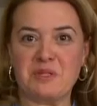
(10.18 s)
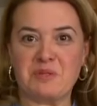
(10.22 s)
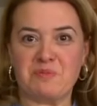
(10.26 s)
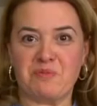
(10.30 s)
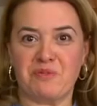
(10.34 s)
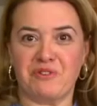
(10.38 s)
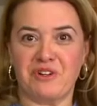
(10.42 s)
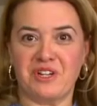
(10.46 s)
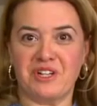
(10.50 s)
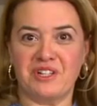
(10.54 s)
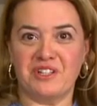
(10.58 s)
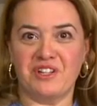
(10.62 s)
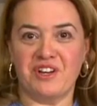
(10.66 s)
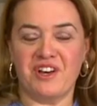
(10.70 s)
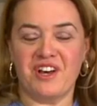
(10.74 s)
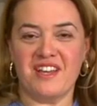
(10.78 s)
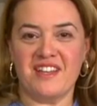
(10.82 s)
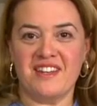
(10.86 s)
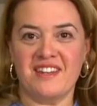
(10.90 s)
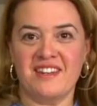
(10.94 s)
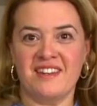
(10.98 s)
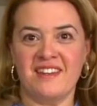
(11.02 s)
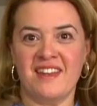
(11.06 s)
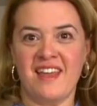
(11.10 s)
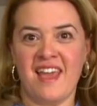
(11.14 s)
is Maria
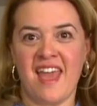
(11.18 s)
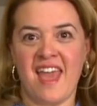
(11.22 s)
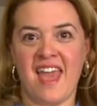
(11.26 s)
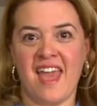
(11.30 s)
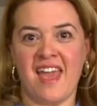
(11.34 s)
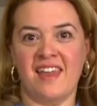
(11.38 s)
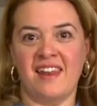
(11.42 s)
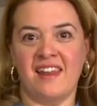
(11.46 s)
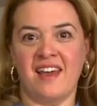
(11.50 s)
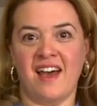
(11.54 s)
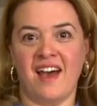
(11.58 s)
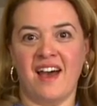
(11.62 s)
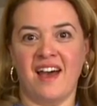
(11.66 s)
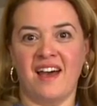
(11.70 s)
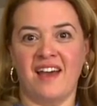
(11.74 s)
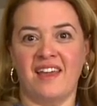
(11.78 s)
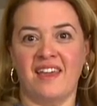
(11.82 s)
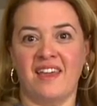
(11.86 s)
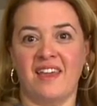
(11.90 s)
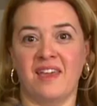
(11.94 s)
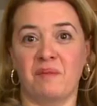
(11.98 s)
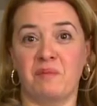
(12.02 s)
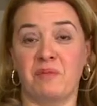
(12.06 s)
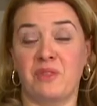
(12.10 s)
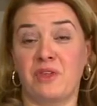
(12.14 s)
Lawton and I
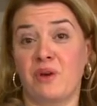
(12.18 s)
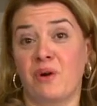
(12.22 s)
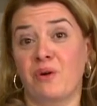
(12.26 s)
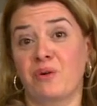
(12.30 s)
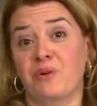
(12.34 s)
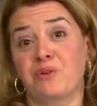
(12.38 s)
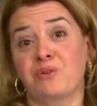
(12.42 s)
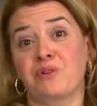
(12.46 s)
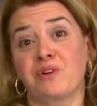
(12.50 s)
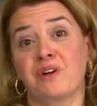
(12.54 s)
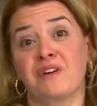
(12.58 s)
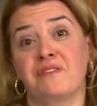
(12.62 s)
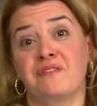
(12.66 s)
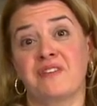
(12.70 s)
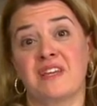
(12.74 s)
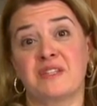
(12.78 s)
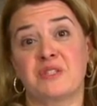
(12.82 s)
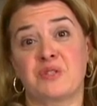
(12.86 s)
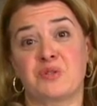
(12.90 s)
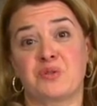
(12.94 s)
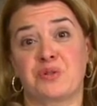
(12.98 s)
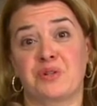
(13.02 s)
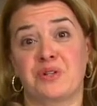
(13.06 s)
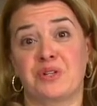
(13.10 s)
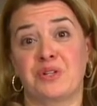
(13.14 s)
am the owner of
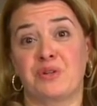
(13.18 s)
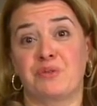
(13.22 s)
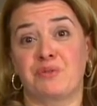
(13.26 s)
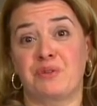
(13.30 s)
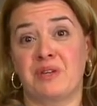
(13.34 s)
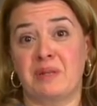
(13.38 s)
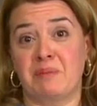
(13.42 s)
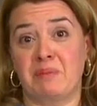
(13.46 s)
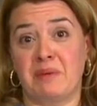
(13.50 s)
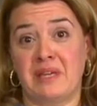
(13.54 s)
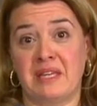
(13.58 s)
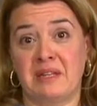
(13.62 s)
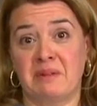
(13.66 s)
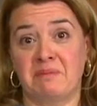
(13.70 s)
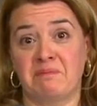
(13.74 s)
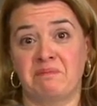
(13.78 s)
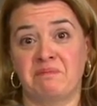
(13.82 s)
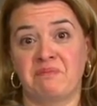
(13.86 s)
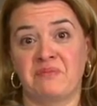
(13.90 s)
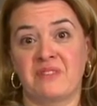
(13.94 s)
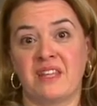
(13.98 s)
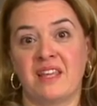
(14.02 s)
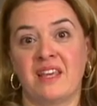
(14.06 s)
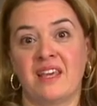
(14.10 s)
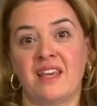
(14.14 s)
Azorean Greenbean.
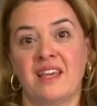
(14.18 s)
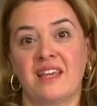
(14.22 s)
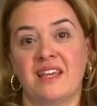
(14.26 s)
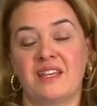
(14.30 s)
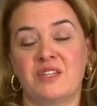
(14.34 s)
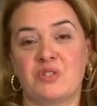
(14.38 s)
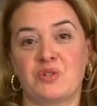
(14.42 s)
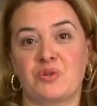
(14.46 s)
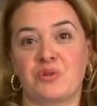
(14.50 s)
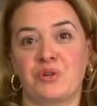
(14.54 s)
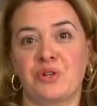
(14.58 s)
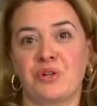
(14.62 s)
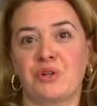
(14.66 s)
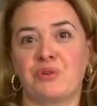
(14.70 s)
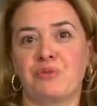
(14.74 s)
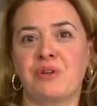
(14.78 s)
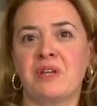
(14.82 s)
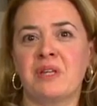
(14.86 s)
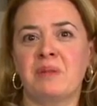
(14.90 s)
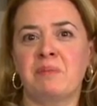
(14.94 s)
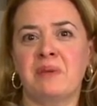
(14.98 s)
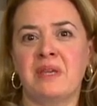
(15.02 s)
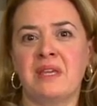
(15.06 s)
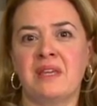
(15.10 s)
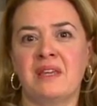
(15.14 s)
Azorean
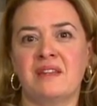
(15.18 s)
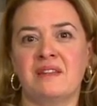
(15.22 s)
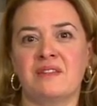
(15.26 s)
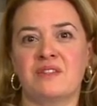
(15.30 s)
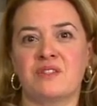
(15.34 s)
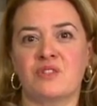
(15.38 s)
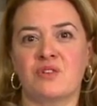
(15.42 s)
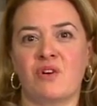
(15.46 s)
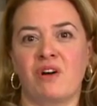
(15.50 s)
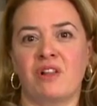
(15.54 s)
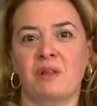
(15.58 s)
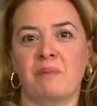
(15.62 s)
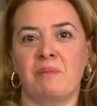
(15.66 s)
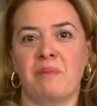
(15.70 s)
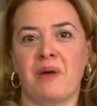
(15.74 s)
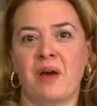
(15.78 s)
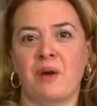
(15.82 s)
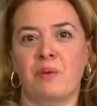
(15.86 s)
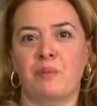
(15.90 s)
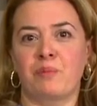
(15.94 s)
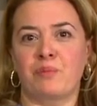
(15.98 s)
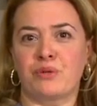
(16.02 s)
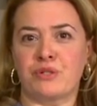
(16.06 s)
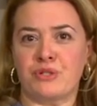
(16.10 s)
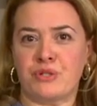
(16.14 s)
Greenbean is all
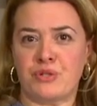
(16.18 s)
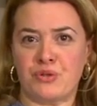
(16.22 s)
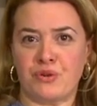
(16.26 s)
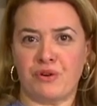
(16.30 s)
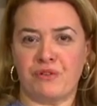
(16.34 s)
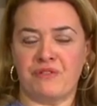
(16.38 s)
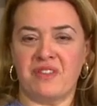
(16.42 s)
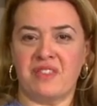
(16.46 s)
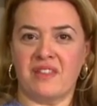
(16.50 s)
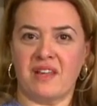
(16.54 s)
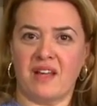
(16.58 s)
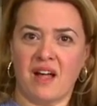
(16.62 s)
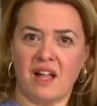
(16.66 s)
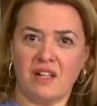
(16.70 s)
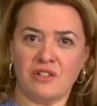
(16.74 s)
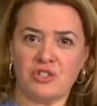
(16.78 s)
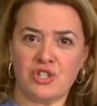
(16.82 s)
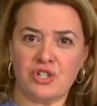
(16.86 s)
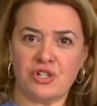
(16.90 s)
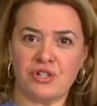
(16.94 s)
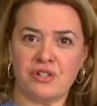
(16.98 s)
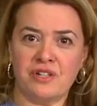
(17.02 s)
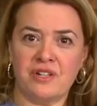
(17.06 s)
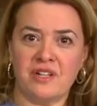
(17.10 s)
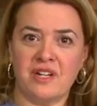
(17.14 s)
about preserving the
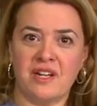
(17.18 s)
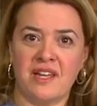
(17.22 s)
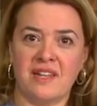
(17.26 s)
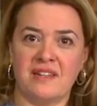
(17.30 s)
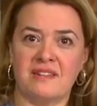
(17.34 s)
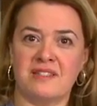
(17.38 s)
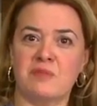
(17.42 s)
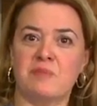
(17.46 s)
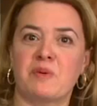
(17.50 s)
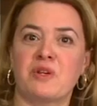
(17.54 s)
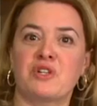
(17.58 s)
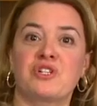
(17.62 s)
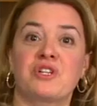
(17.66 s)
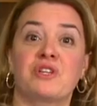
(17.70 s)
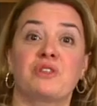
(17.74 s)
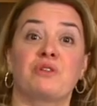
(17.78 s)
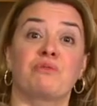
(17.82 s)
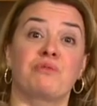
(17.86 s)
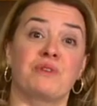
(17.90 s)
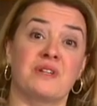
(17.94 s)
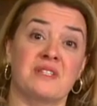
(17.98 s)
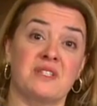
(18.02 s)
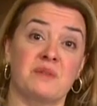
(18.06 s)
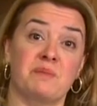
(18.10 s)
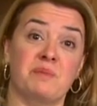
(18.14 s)
culture and especially the
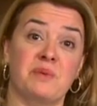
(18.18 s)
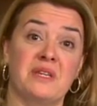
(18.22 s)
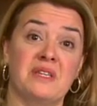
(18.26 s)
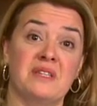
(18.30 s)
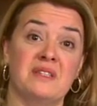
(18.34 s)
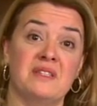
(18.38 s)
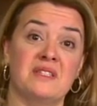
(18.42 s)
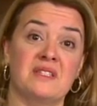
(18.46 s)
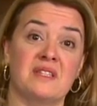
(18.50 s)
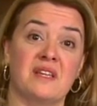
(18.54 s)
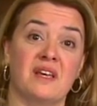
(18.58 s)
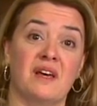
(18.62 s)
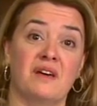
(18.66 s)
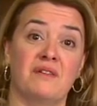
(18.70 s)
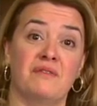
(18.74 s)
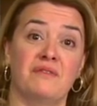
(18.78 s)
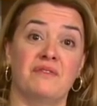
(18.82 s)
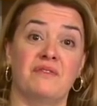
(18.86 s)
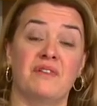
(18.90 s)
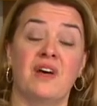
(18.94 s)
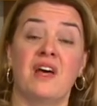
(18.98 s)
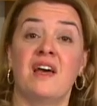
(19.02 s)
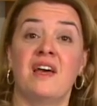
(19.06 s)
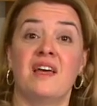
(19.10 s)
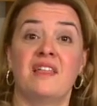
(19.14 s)
recipes
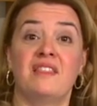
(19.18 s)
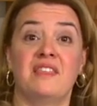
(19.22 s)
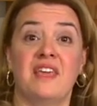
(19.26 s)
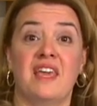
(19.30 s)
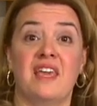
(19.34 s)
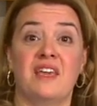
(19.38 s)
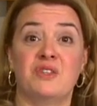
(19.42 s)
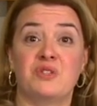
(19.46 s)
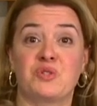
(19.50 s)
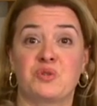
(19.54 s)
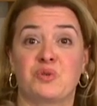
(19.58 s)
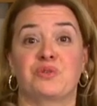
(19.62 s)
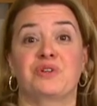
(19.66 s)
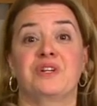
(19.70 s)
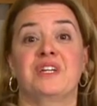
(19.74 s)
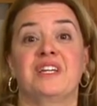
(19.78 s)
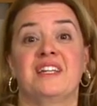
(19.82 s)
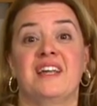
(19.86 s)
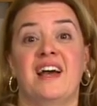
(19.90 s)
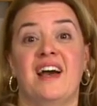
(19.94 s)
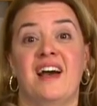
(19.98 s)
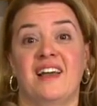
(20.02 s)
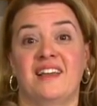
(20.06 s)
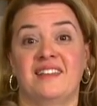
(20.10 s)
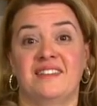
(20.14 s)
of the
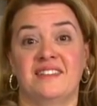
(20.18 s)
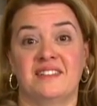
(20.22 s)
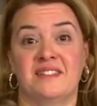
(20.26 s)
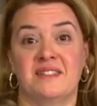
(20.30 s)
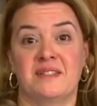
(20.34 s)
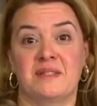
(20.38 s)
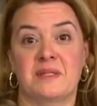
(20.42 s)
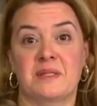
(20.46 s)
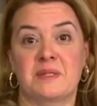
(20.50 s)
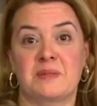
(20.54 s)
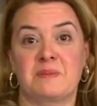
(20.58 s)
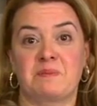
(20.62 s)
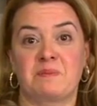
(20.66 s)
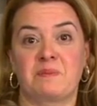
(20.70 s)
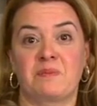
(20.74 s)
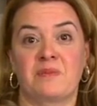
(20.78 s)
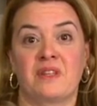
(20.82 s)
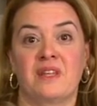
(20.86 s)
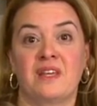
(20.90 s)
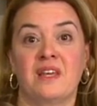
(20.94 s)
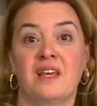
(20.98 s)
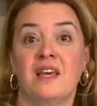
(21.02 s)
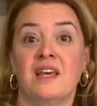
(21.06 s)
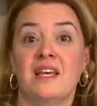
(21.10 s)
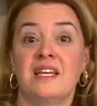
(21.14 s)
Azorean Islands.
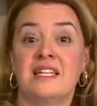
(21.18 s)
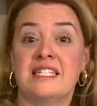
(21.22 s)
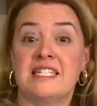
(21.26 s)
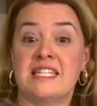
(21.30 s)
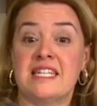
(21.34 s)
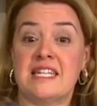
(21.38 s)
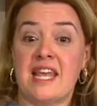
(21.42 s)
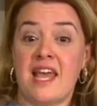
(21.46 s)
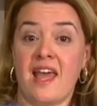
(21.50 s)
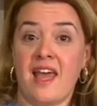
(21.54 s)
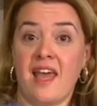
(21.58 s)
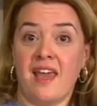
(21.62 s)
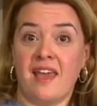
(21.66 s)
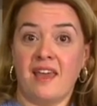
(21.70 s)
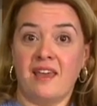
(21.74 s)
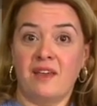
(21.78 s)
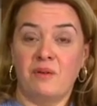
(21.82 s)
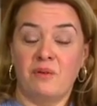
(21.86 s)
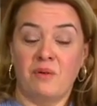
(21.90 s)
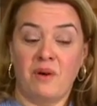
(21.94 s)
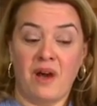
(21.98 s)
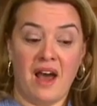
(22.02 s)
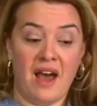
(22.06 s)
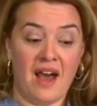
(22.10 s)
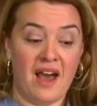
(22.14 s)

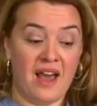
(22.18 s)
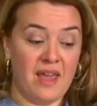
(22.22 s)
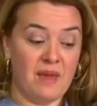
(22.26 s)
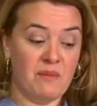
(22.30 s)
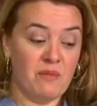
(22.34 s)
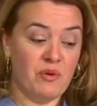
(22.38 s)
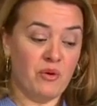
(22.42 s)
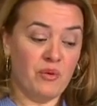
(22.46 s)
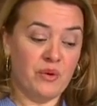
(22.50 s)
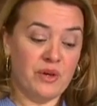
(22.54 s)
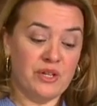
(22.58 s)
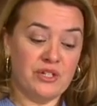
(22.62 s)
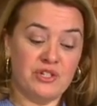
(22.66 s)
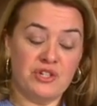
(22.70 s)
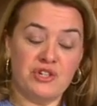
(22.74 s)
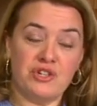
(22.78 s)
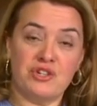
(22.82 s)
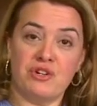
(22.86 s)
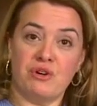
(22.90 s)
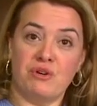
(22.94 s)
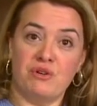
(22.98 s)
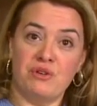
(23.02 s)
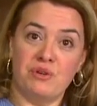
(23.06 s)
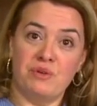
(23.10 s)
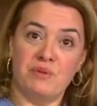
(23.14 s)
Today, I am going to
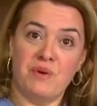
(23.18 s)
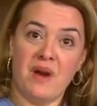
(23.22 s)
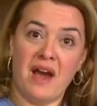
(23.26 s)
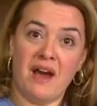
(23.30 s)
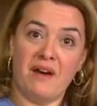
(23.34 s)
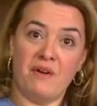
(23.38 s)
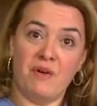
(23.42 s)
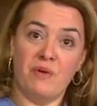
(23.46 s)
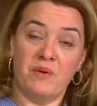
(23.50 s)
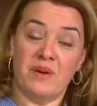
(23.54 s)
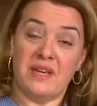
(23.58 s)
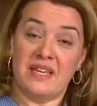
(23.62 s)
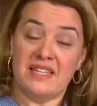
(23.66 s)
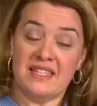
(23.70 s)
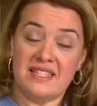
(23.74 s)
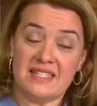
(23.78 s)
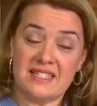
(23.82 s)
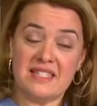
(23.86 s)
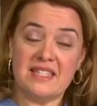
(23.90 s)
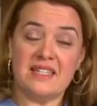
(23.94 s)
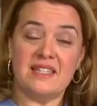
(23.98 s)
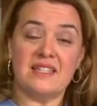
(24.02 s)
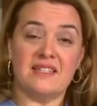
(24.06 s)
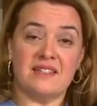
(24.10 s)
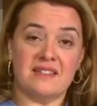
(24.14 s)
show you how
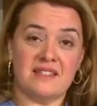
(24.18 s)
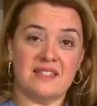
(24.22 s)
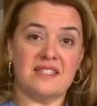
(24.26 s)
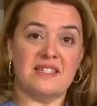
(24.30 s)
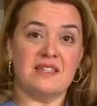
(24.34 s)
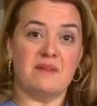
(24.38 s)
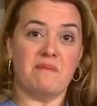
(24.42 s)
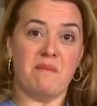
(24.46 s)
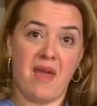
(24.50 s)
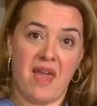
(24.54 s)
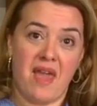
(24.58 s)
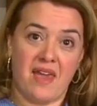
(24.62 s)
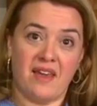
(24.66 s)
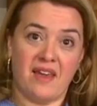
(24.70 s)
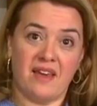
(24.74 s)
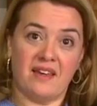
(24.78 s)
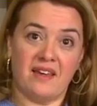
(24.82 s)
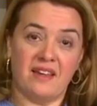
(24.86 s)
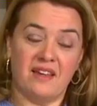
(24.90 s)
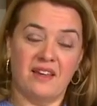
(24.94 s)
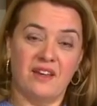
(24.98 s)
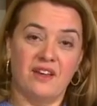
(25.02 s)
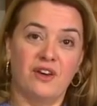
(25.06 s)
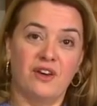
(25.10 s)
easy it is to make